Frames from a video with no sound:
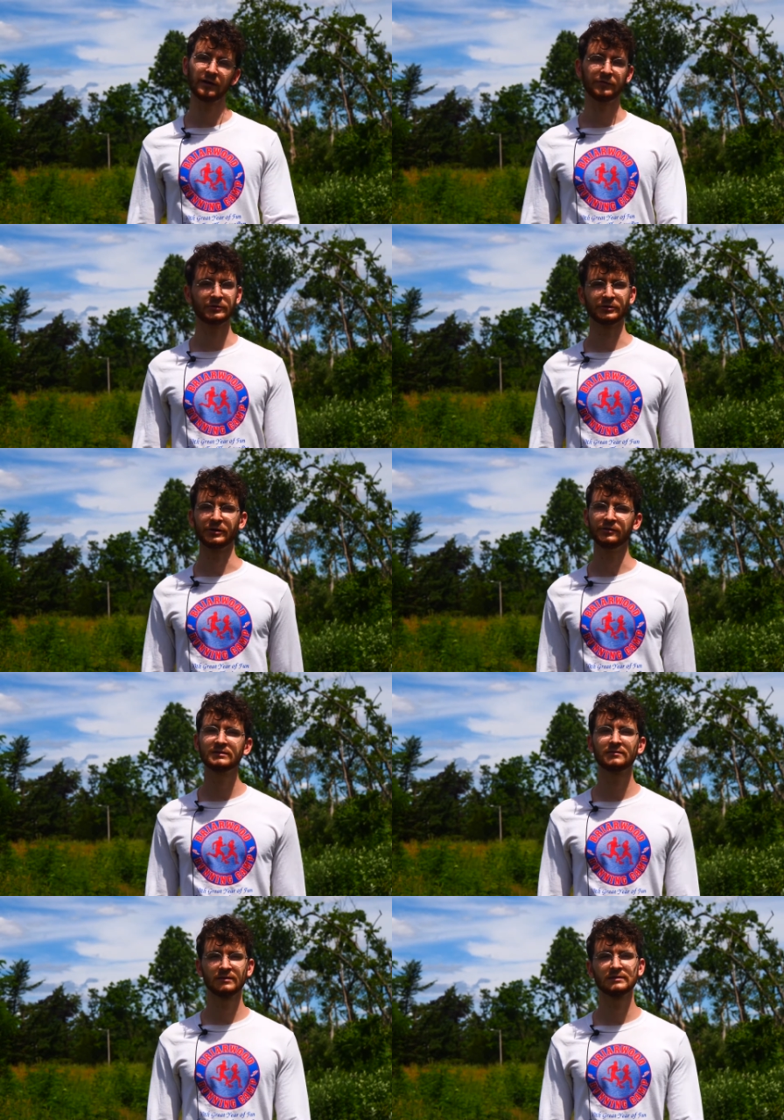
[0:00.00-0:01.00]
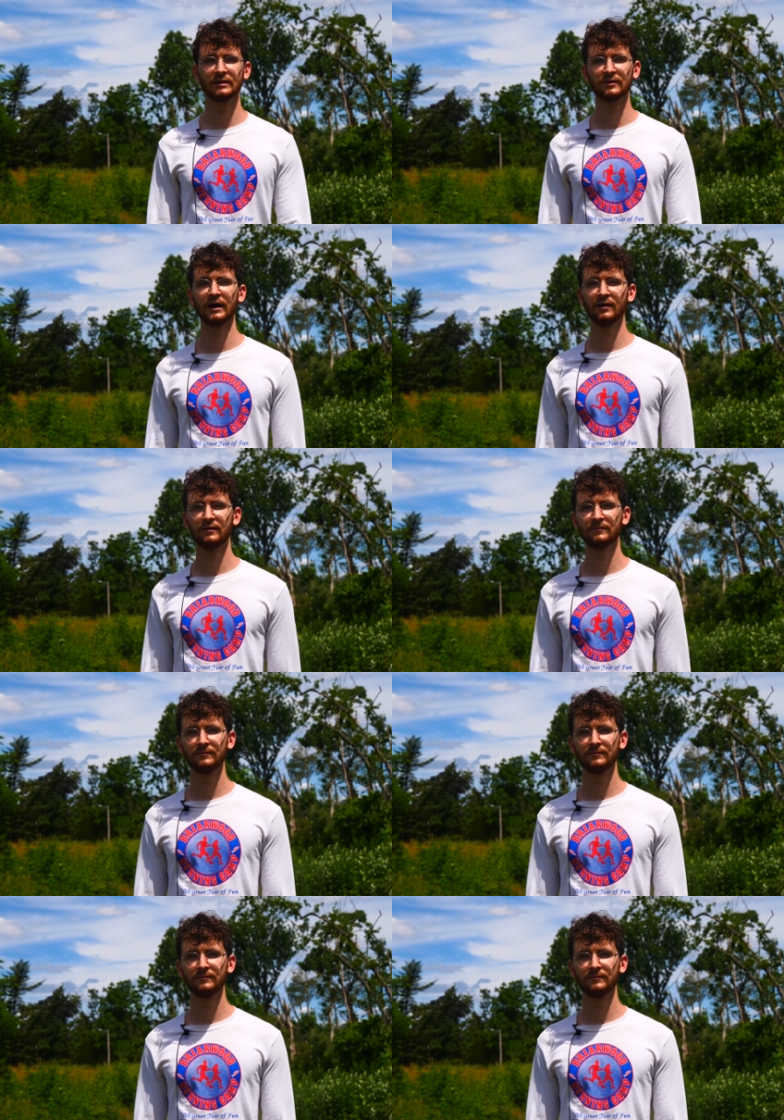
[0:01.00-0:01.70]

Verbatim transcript: like future use. So yeah.